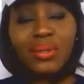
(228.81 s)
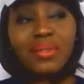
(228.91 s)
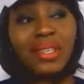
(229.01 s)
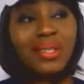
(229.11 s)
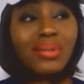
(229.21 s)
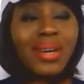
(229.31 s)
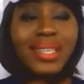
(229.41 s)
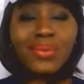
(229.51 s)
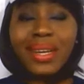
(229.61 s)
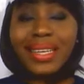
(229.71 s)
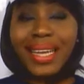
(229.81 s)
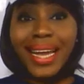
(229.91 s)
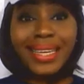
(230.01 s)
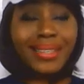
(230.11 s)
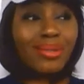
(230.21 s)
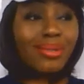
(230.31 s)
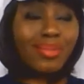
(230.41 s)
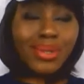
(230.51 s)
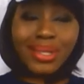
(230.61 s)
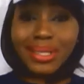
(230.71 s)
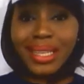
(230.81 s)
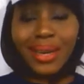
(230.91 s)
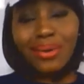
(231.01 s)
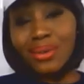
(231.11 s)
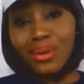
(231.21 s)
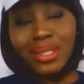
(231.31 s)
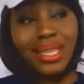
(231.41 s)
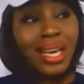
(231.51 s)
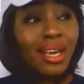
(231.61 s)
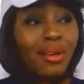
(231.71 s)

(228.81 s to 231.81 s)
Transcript: you think twice whether they are in a good mood today or not.